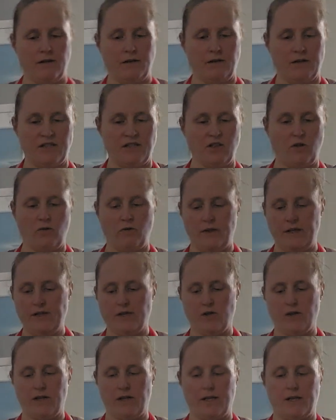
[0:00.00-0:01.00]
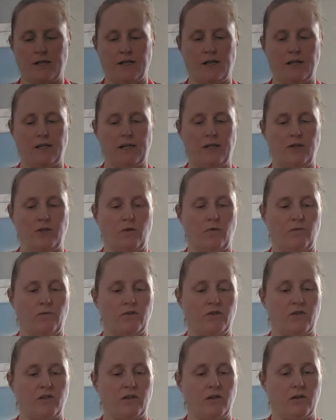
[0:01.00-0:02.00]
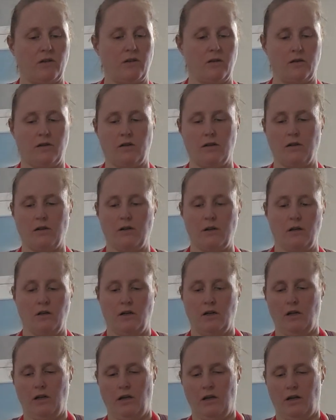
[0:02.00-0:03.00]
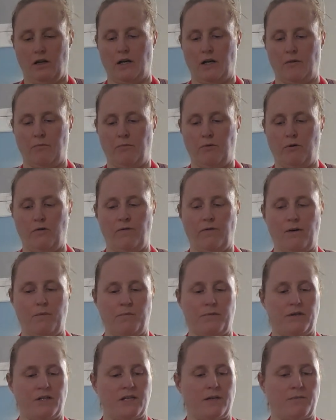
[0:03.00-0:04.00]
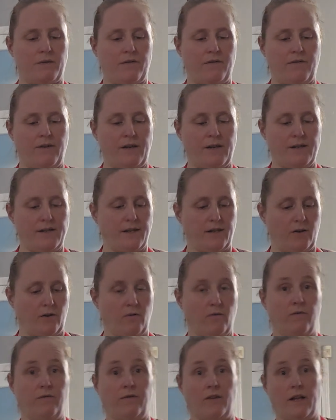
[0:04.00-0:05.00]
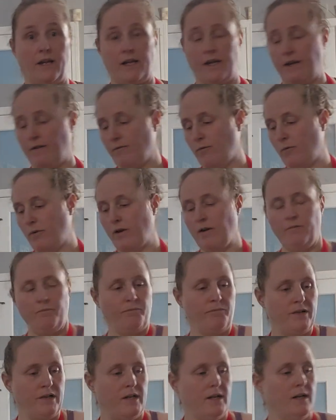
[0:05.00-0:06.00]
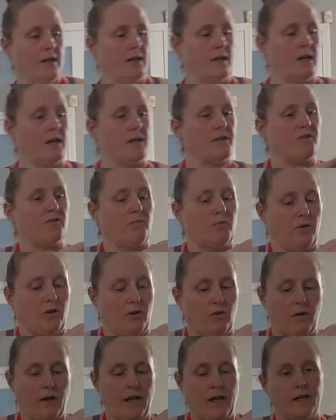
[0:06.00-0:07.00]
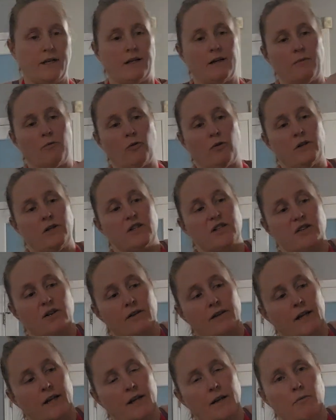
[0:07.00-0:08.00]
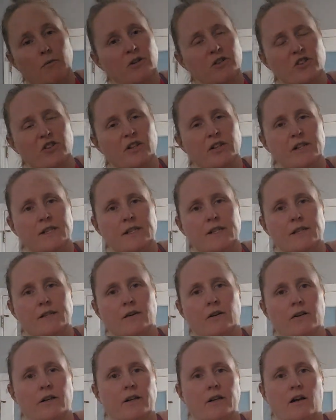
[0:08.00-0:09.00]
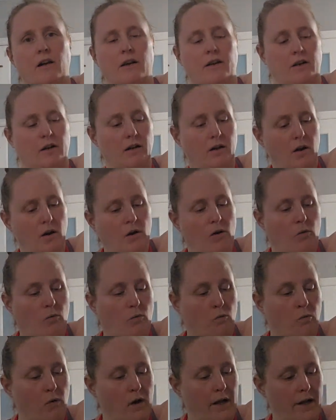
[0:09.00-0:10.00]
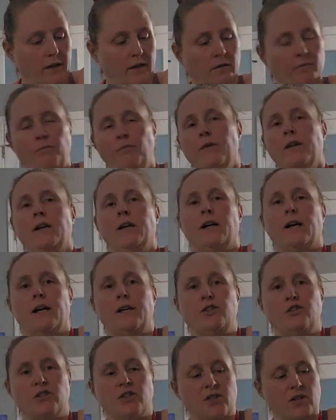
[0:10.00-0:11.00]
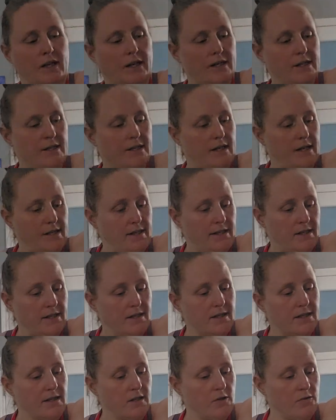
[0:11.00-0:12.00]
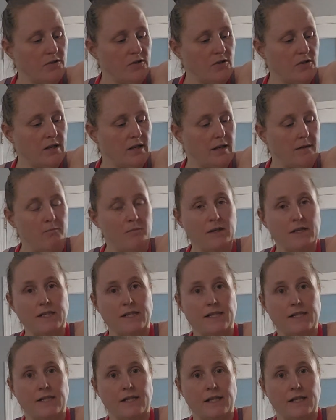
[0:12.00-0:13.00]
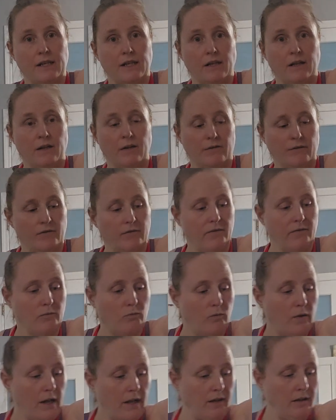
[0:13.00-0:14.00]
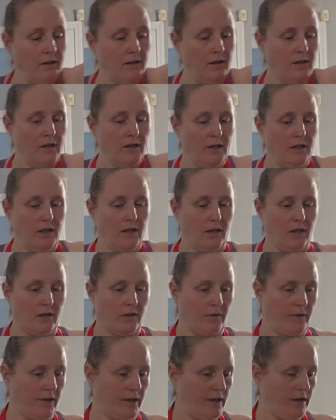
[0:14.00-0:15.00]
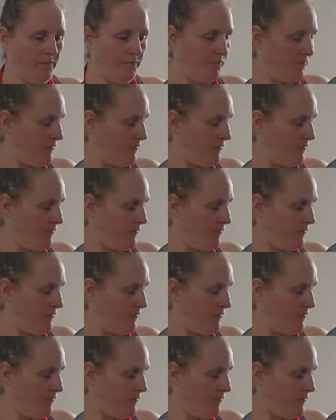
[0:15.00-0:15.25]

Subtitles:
slowly so that they don't poof up into my face and go flying everywhere. So I'm going to go ahead and I'm going to start that, and I'm just going to start it on 1, just so that it's nice and slow so that it mixes in well. Okay,